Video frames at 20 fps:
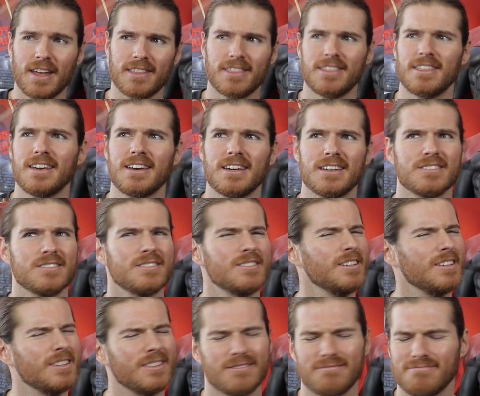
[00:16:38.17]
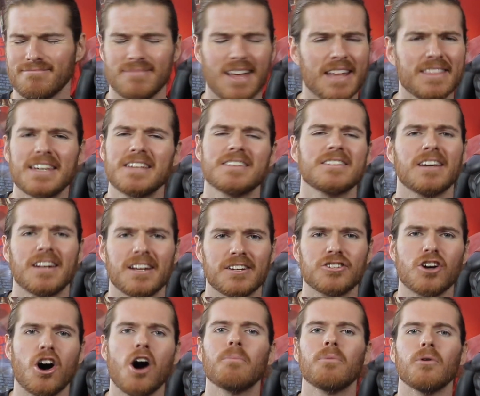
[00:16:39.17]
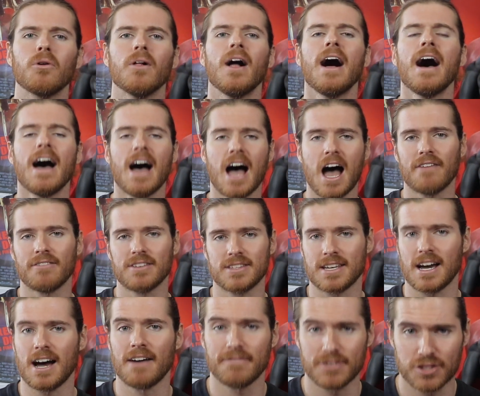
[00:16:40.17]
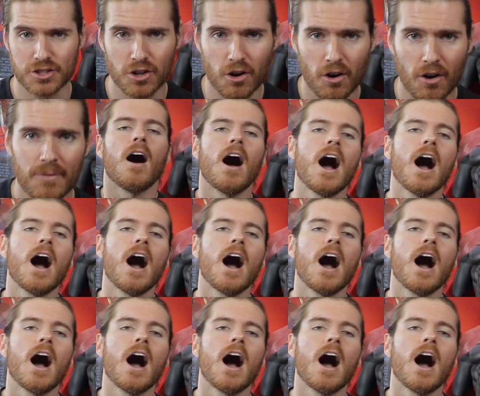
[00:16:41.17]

That thing is gonna topple Avatar for sure.